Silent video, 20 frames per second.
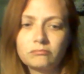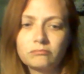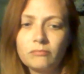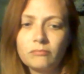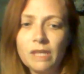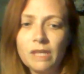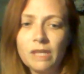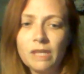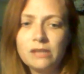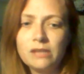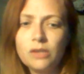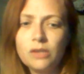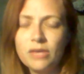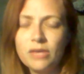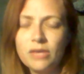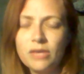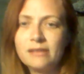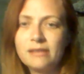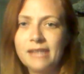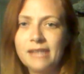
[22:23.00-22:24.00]
So
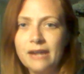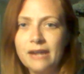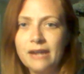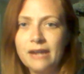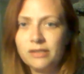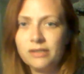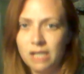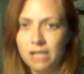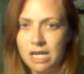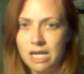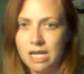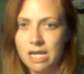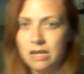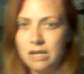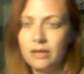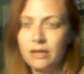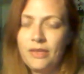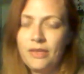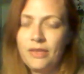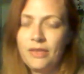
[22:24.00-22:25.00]
that scarcity,
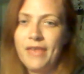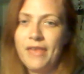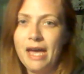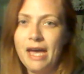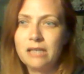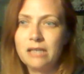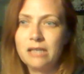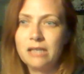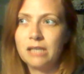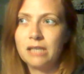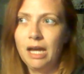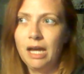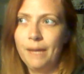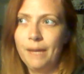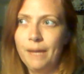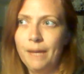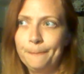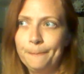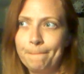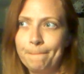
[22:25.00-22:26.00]
that
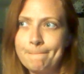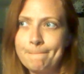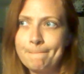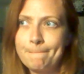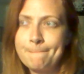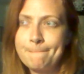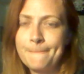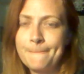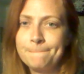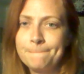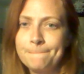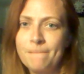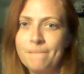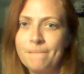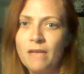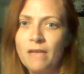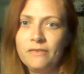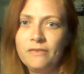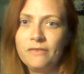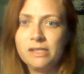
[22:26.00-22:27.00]

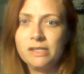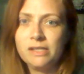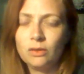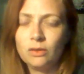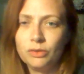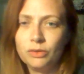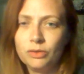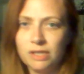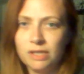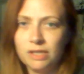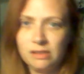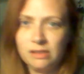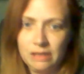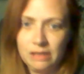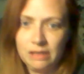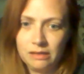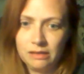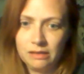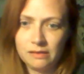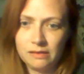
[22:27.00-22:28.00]
physical
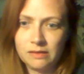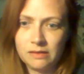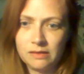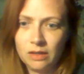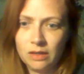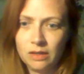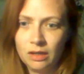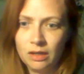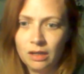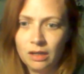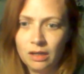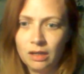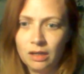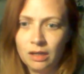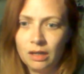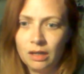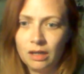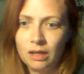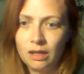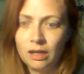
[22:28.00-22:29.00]
distance,
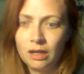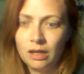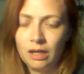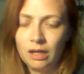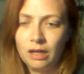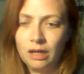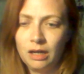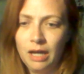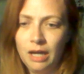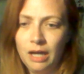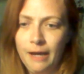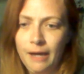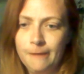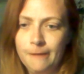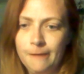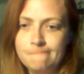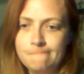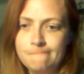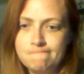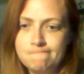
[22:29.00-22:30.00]

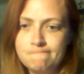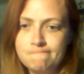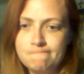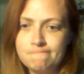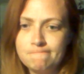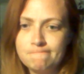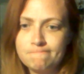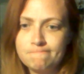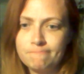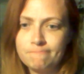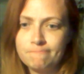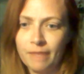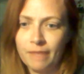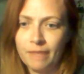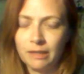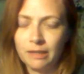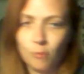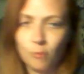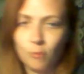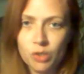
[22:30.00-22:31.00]
like the
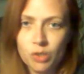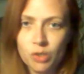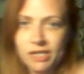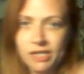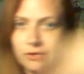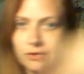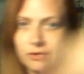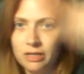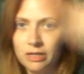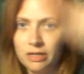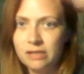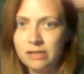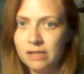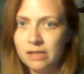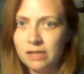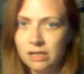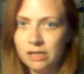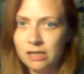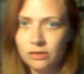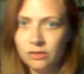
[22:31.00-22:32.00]
more
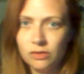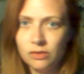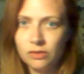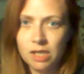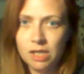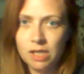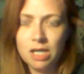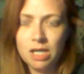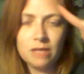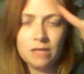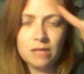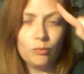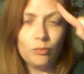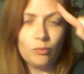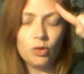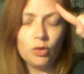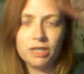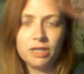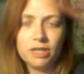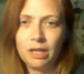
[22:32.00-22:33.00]
synchronicities you see, the
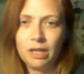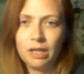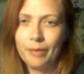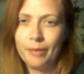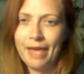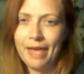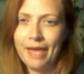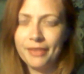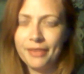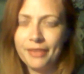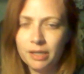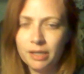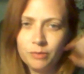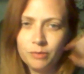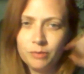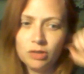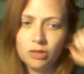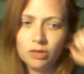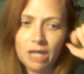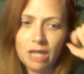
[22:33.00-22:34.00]
more telepathic
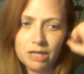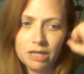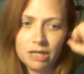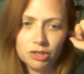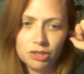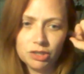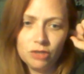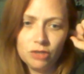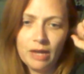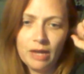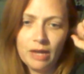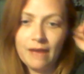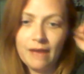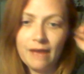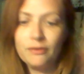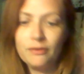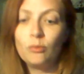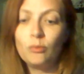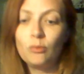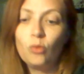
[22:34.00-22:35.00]
communication you have,
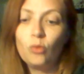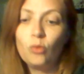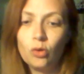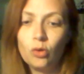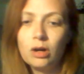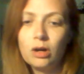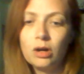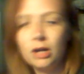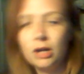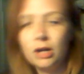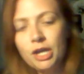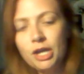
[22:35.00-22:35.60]
the more you